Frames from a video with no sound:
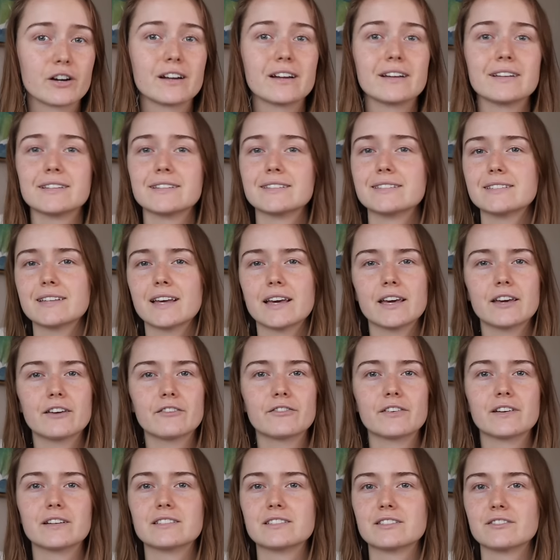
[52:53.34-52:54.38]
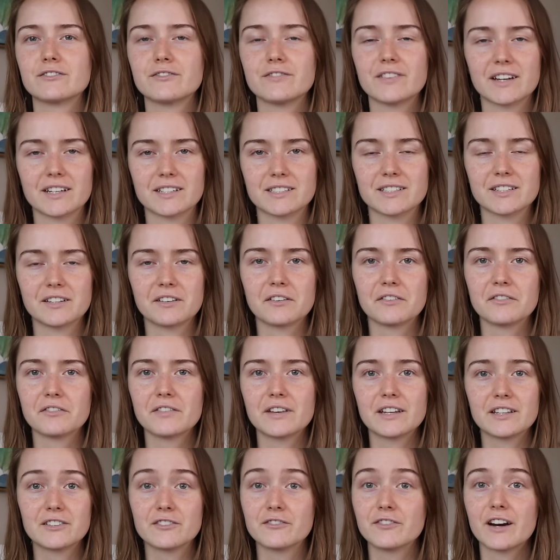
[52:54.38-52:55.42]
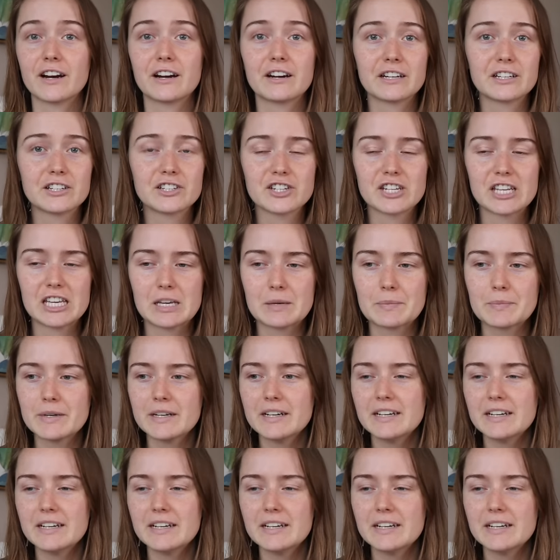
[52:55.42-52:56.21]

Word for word: It's safe, it's effective, it's very cheap.